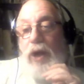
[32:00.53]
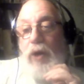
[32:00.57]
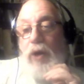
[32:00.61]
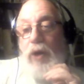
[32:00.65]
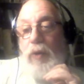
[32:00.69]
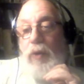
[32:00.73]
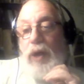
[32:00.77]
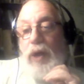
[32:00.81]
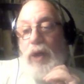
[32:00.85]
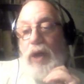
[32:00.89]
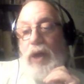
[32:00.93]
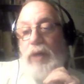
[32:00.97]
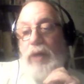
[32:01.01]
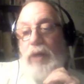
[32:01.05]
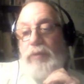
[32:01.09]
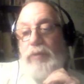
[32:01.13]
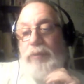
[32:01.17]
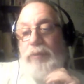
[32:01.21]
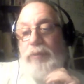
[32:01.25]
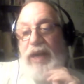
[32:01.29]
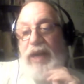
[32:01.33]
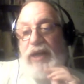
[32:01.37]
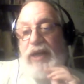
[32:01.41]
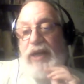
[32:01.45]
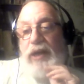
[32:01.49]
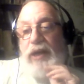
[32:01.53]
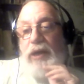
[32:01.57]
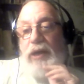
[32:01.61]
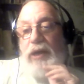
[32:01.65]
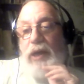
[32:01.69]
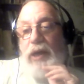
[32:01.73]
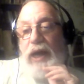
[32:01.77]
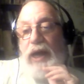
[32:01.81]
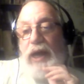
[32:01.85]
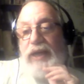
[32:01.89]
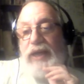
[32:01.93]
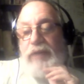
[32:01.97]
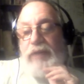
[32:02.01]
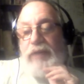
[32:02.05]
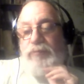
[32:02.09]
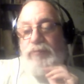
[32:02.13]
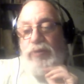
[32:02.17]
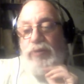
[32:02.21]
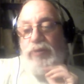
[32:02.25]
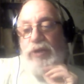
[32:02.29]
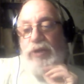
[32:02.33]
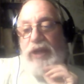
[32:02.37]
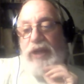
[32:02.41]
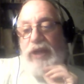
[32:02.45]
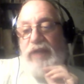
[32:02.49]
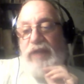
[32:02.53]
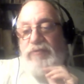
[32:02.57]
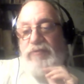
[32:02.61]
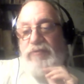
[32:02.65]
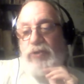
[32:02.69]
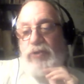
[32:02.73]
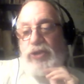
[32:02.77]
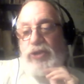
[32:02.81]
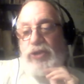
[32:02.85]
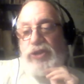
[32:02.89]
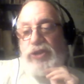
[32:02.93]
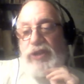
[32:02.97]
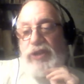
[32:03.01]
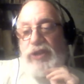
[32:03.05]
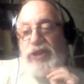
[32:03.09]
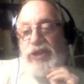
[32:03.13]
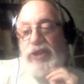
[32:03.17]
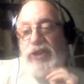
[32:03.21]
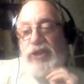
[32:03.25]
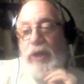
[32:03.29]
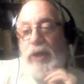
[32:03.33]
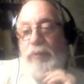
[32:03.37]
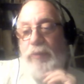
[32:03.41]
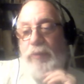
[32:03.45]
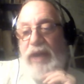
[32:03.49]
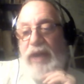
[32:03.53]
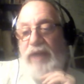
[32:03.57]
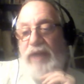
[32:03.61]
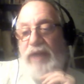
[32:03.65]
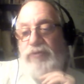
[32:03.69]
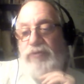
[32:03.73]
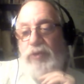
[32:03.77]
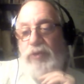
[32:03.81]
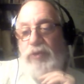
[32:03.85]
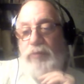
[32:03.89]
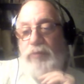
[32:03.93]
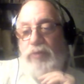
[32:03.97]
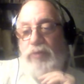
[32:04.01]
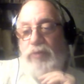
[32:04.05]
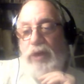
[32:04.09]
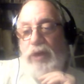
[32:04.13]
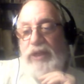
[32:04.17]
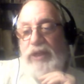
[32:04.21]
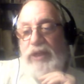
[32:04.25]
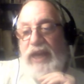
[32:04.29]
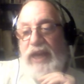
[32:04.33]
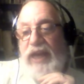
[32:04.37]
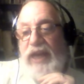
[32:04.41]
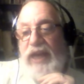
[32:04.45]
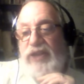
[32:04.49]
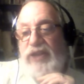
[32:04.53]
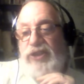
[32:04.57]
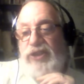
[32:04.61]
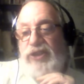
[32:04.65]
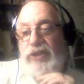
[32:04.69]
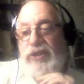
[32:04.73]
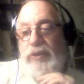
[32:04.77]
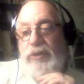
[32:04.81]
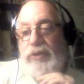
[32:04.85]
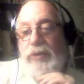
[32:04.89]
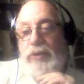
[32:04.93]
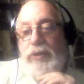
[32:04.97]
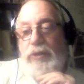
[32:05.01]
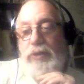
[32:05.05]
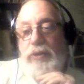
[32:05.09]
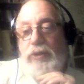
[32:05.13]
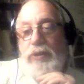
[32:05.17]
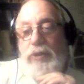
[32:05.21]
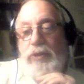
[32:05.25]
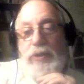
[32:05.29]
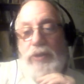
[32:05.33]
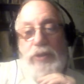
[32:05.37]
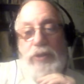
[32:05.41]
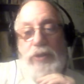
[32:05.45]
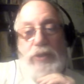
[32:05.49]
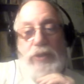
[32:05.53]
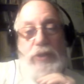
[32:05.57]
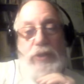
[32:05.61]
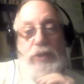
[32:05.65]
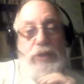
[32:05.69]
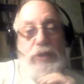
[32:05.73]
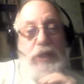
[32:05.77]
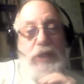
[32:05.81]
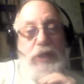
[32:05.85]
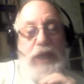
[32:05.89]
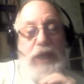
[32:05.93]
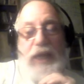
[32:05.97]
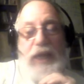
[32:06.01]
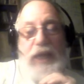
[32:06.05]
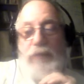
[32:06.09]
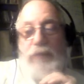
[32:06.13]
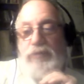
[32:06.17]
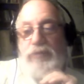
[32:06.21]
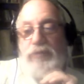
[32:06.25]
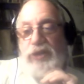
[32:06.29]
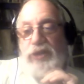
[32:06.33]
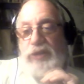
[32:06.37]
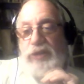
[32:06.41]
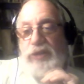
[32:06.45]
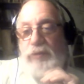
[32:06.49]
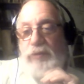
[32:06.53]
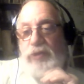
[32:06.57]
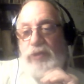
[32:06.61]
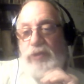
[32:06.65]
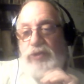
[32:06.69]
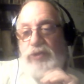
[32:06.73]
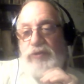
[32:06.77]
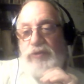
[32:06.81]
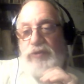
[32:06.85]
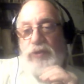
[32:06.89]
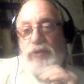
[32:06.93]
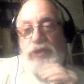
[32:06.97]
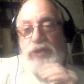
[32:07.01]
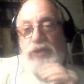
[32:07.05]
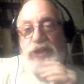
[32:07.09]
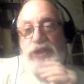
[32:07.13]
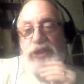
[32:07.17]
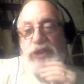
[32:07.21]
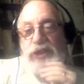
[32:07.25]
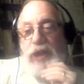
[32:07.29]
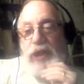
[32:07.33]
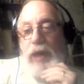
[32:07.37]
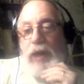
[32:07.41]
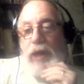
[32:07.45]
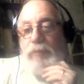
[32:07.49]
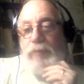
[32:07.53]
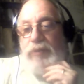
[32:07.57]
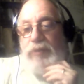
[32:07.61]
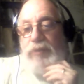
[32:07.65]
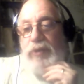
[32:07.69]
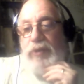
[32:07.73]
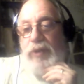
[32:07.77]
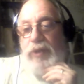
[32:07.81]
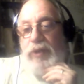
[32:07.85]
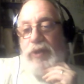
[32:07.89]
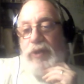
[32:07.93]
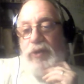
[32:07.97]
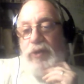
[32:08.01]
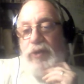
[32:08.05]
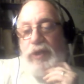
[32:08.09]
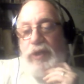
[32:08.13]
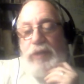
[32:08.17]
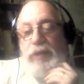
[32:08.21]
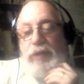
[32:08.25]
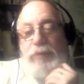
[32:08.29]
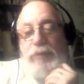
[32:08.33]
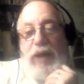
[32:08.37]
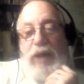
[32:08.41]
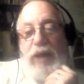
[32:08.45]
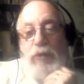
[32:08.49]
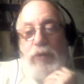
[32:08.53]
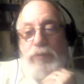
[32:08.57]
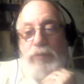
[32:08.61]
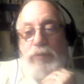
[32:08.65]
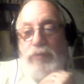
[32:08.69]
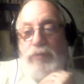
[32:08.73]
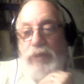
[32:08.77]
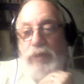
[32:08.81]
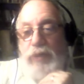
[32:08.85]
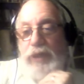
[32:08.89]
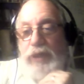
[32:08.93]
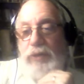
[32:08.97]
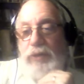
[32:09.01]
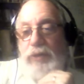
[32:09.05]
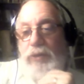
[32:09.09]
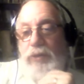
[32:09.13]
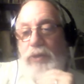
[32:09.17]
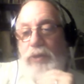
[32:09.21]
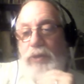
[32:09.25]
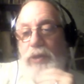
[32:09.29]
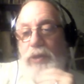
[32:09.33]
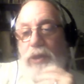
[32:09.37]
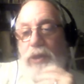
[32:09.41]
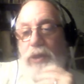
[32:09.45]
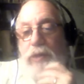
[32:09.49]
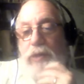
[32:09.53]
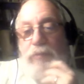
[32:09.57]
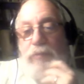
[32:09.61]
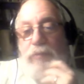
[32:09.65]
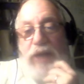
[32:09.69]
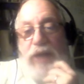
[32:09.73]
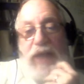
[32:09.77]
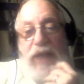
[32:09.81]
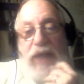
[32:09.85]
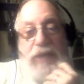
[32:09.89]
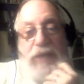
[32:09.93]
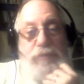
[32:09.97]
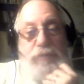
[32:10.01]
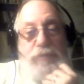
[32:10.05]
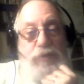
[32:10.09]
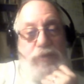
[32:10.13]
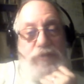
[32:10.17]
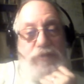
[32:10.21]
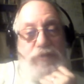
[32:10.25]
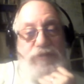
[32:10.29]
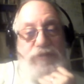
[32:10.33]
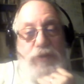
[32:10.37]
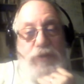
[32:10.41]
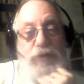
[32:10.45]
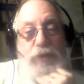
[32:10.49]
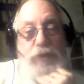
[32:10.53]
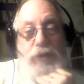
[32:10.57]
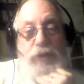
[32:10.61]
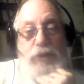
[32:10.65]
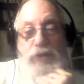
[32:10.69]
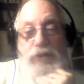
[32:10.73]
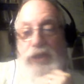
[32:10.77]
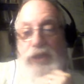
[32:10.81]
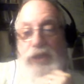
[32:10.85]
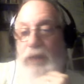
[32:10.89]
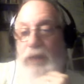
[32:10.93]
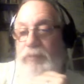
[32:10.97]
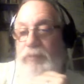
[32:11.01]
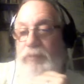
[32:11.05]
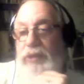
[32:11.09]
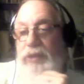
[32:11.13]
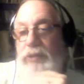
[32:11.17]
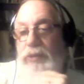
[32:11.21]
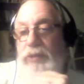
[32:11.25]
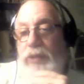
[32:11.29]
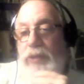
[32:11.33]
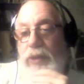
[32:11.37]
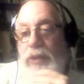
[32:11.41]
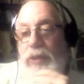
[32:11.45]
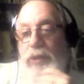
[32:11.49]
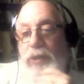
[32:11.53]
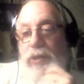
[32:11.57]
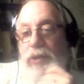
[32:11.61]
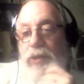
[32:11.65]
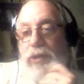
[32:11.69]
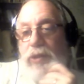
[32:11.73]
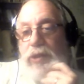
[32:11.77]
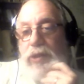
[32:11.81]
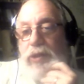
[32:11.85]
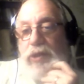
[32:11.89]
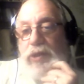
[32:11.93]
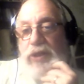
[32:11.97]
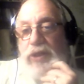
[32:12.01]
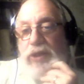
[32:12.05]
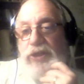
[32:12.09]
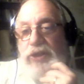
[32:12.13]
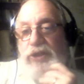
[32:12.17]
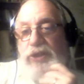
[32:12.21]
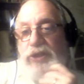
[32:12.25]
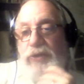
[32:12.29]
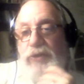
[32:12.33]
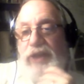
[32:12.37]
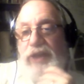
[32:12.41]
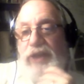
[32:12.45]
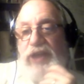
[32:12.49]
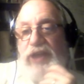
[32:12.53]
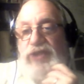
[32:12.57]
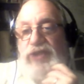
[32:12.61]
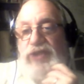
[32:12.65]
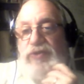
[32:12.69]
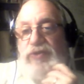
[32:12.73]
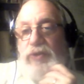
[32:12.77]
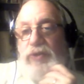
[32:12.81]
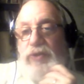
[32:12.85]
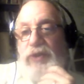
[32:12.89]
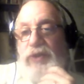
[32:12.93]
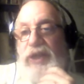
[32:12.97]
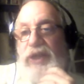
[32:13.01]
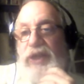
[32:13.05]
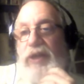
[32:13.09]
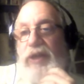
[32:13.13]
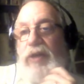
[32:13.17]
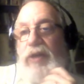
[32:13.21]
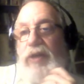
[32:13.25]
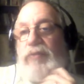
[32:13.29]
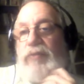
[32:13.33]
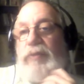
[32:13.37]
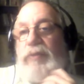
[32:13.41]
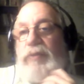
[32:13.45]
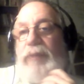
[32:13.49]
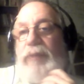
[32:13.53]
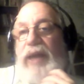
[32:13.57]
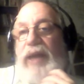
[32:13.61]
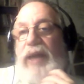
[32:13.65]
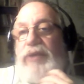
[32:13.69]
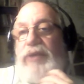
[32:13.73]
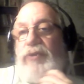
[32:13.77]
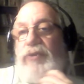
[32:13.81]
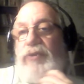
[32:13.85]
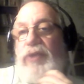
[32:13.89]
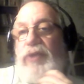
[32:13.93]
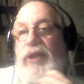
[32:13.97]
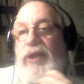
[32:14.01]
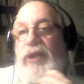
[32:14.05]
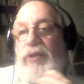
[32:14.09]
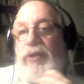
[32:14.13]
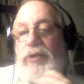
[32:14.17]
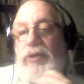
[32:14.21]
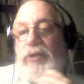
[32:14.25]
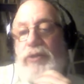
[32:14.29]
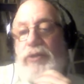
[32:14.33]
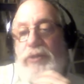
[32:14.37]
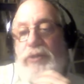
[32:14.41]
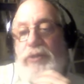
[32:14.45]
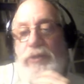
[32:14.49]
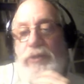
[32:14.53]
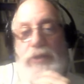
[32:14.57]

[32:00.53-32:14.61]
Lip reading: Oh, Rebecca, I can put a verse list up after the broadcast and put some of those verses up. They're in the PowerPoint, but I can put a few of those up. So thanks for the reminder there.